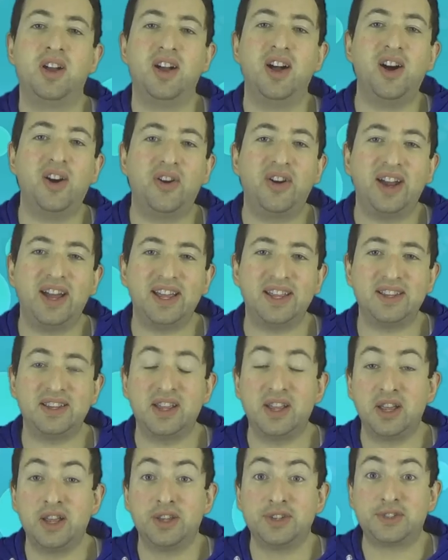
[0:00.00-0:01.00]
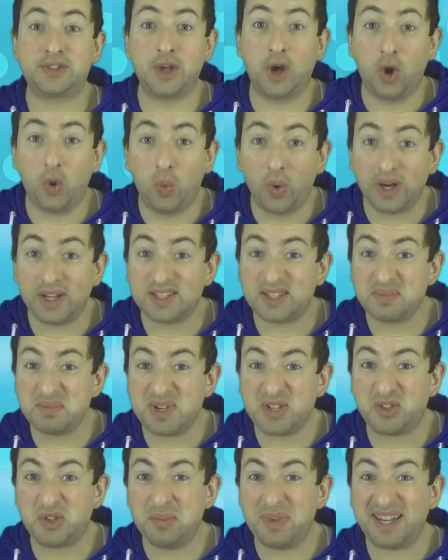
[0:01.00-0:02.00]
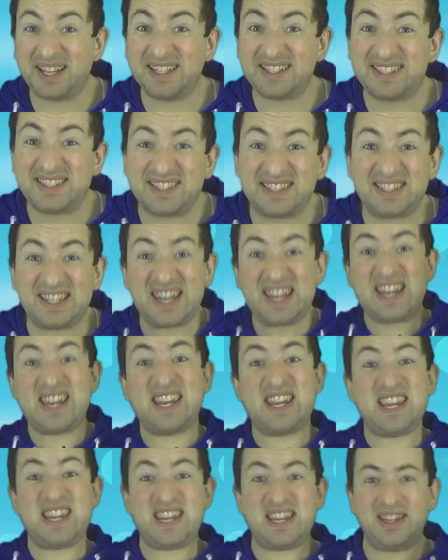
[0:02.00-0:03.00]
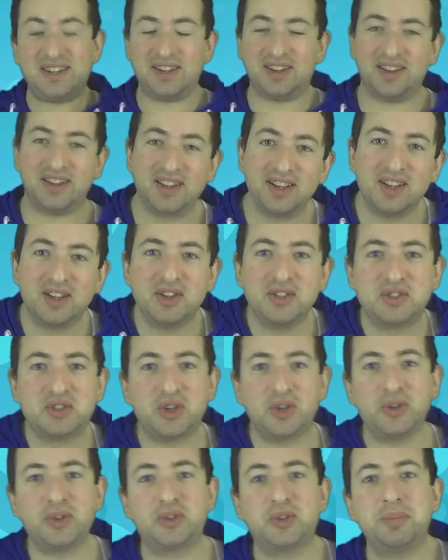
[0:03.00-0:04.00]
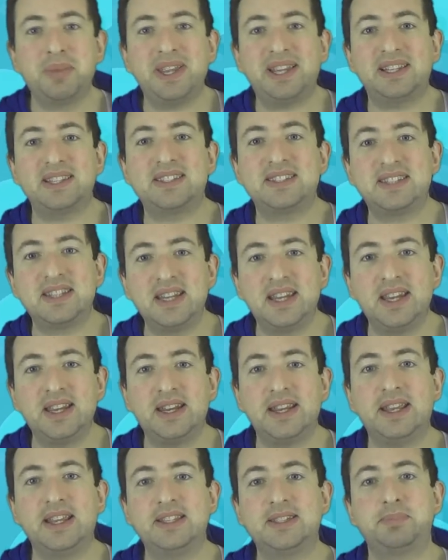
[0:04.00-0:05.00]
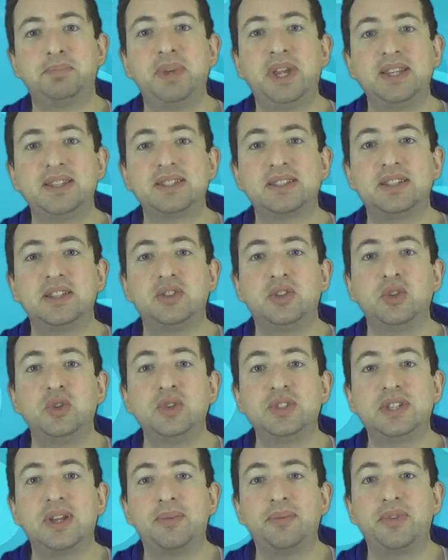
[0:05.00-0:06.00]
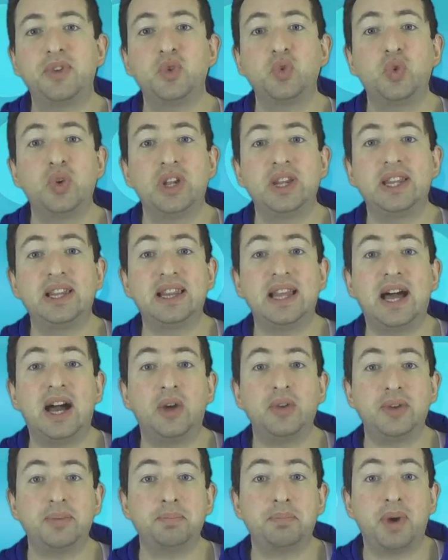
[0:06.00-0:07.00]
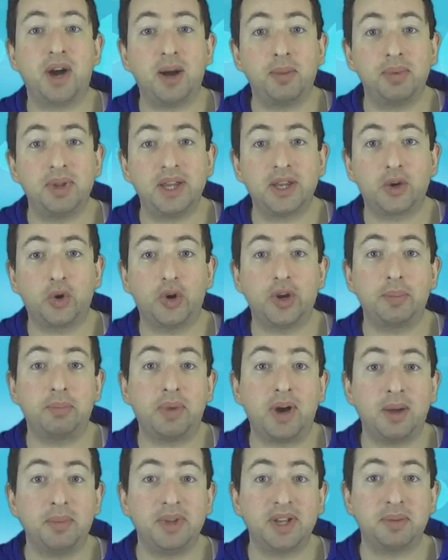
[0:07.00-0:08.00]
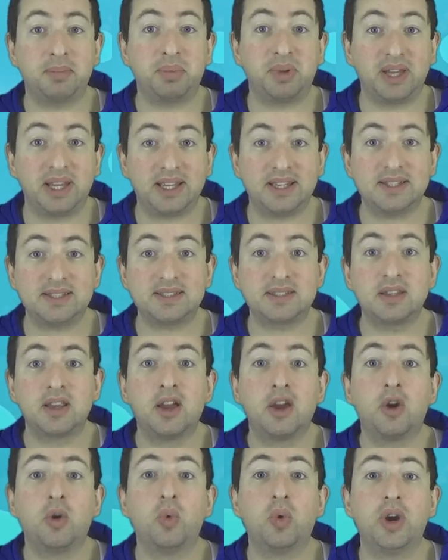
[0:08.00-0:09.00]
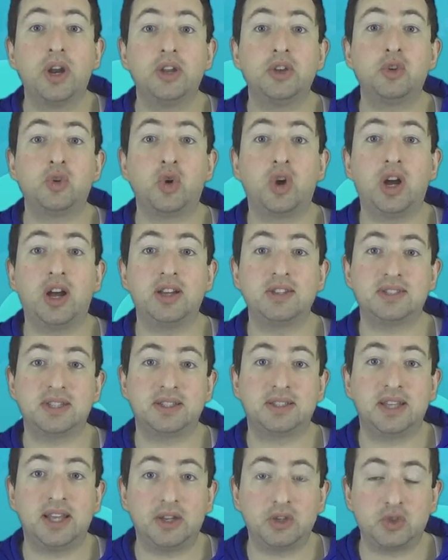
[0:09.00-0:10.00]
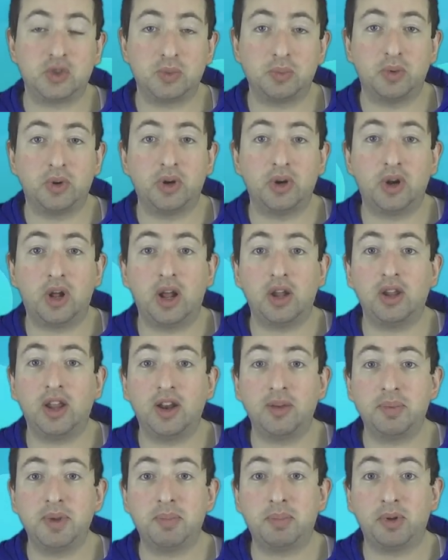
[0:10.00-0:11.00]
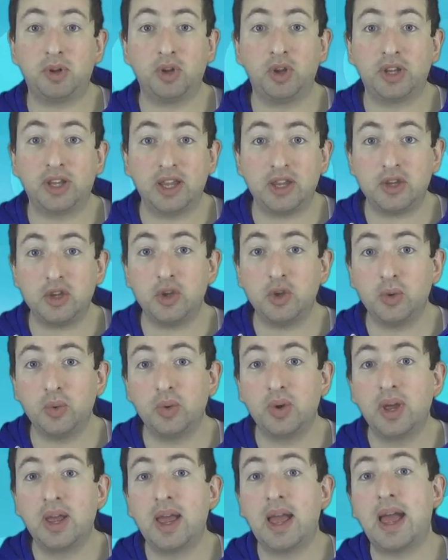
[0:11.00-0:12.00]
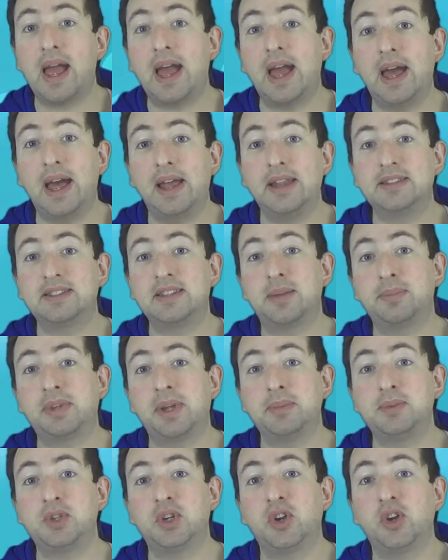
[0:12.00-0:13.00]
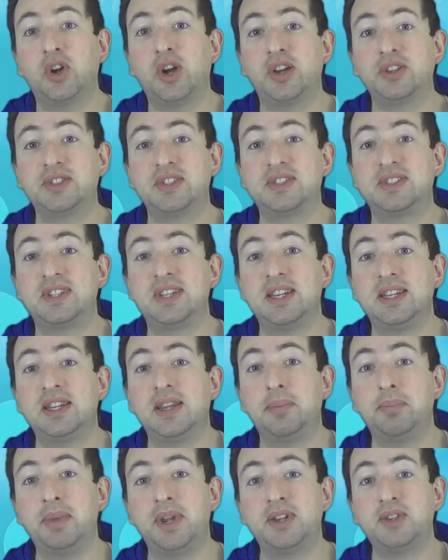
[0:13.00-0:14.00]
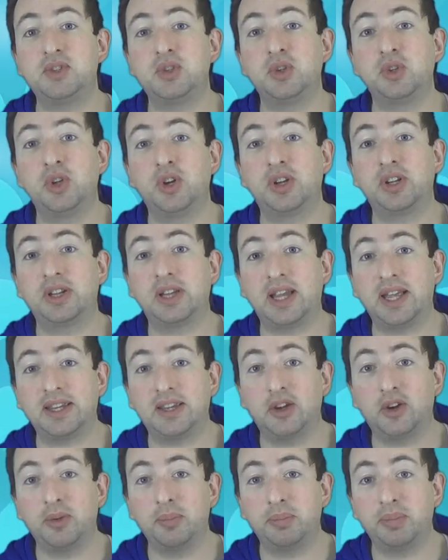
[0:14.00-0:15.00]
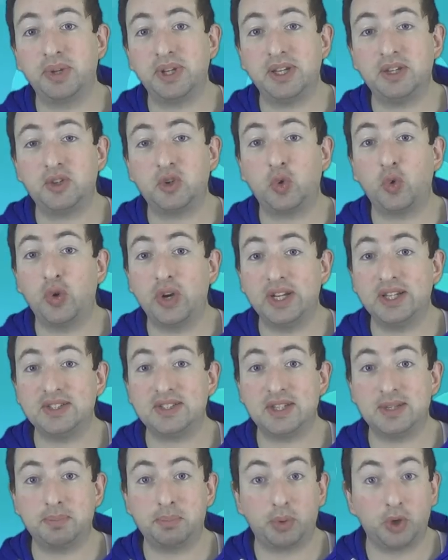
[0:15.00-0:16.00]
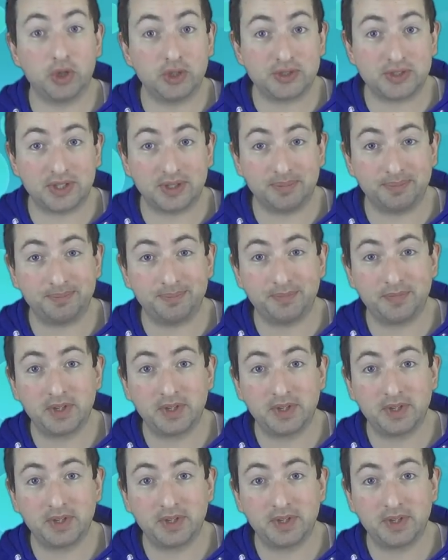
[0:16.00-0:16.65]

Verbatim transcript: All right. So what does it mean to make a scene? So to make a scene is basically to do something really loud in public or in a public place where it draws attention, where a lot of people look at you. And sometimes you can cause a scene that makes you look like a complete crazy person.